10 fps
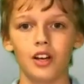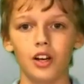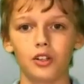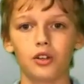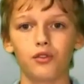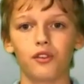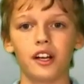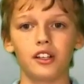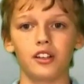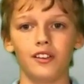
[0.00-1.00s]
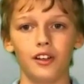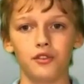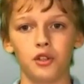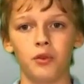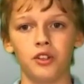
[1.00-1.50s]
A good friend can lift
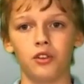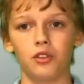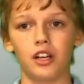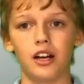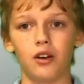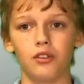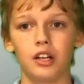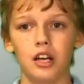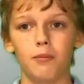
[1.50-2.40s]
you when you're down,